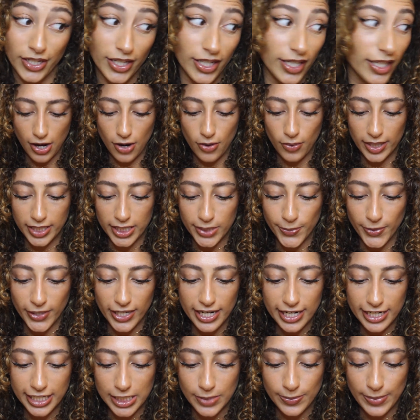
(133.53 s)
So it's pretty
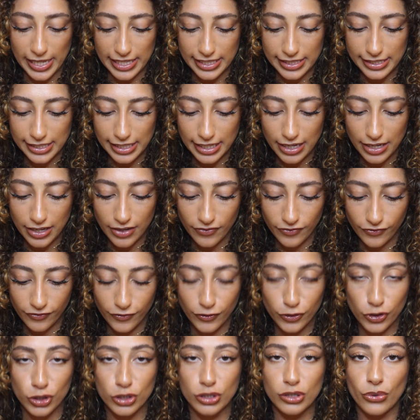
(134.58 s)
expensive for
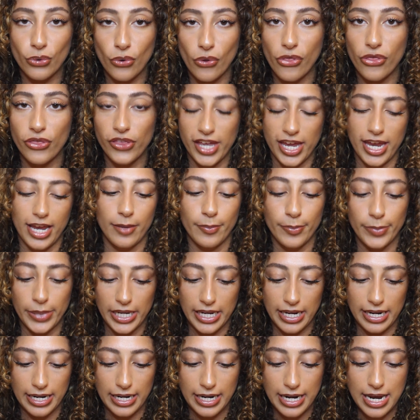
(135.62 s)
this little thing,
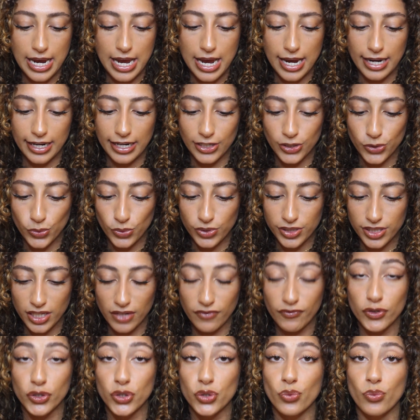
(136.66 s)
but I guess we'll see
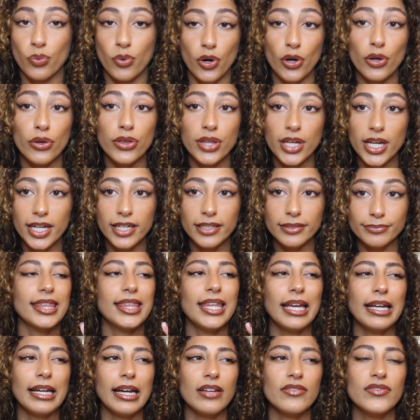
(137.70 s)
if it's worth it. I
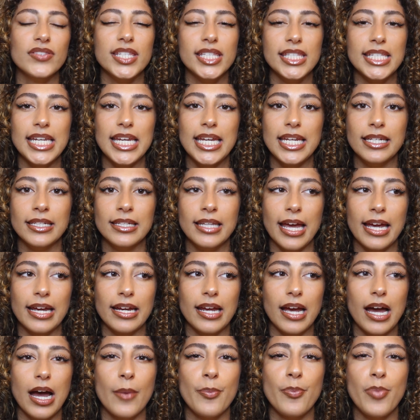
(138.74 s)
think I've seen
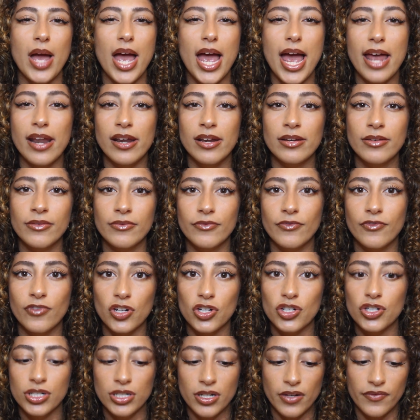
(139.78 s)
like a pen
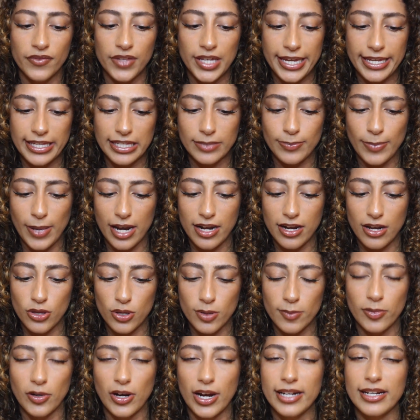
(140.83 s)
version of this by another
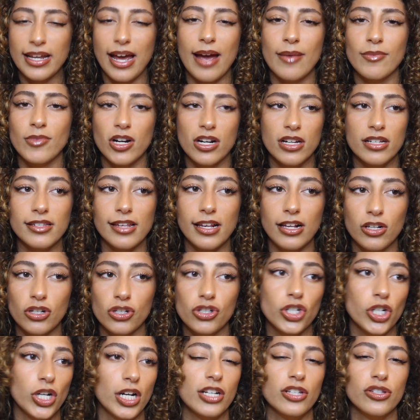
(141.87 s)
brand. I'm not exactly
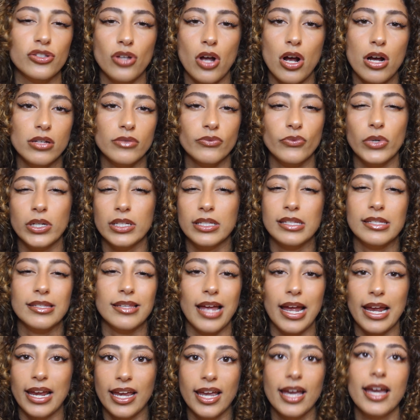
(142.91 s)
sure. I saw it once
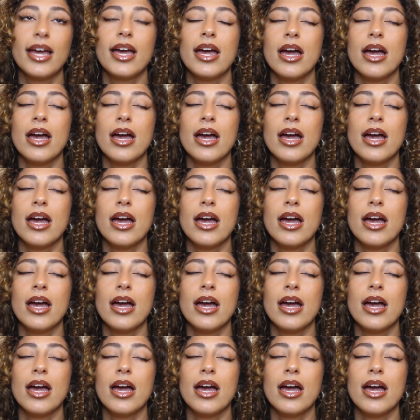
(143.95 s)
like